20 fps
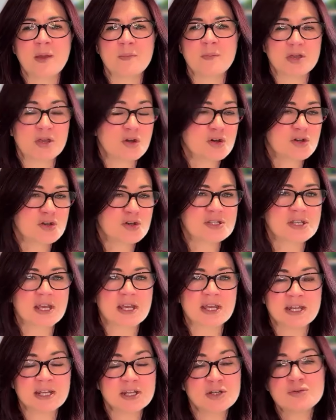Because
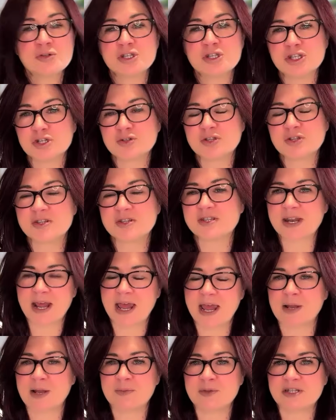it introduces an
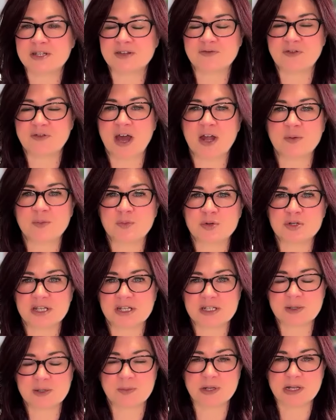element of
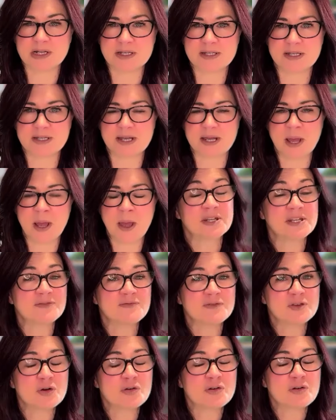unpredictability. But
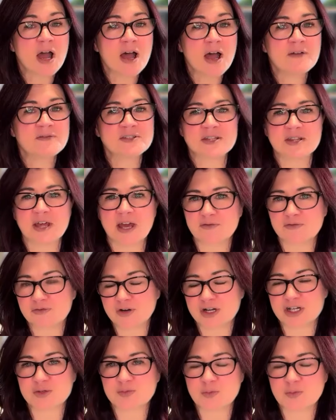if you're after that
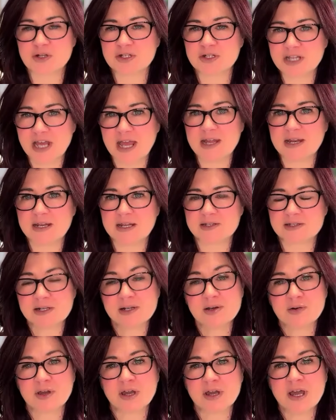fresh, spontaneous
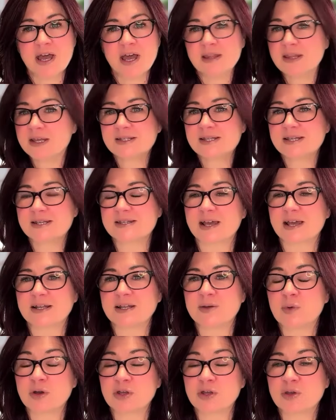look, that's
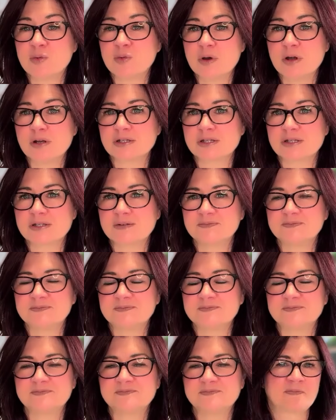exactly what you want.
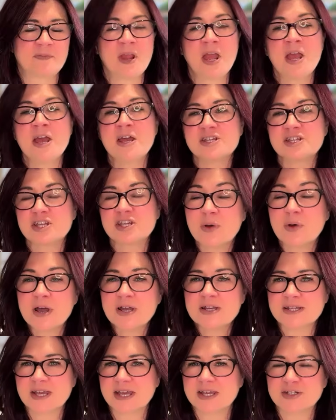So I
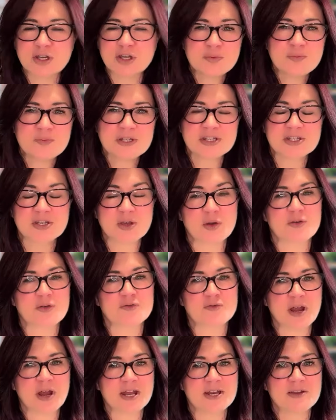say, don't be so
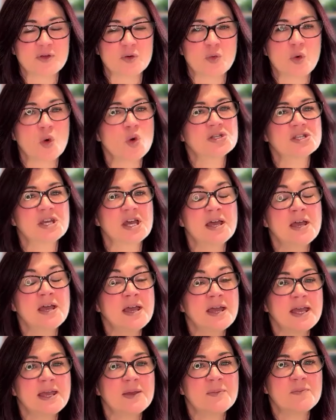afraid of the water,
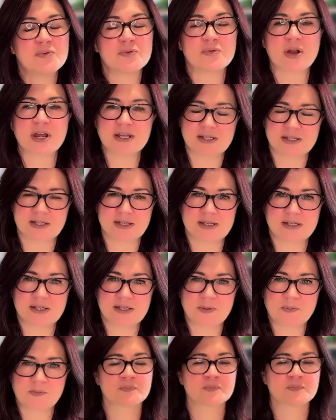embrace it.